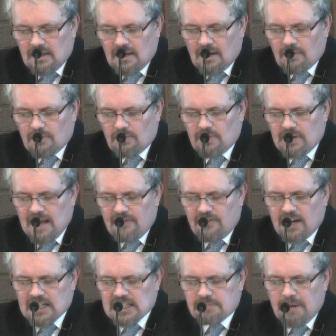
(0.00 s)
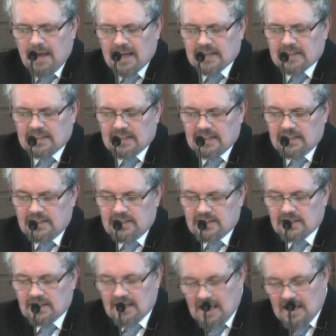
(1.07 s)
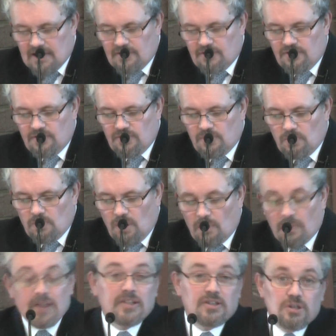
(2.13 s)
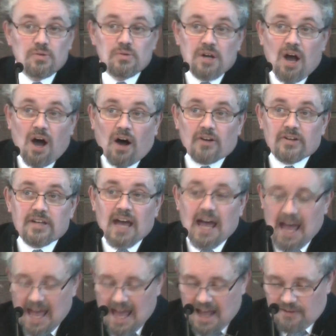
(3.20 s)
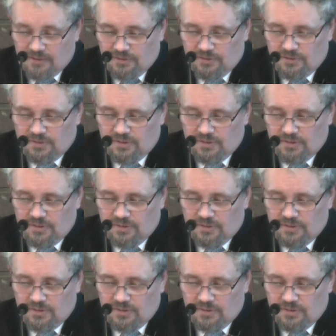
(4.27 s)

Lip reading: Now, we never expected to give what we do not have.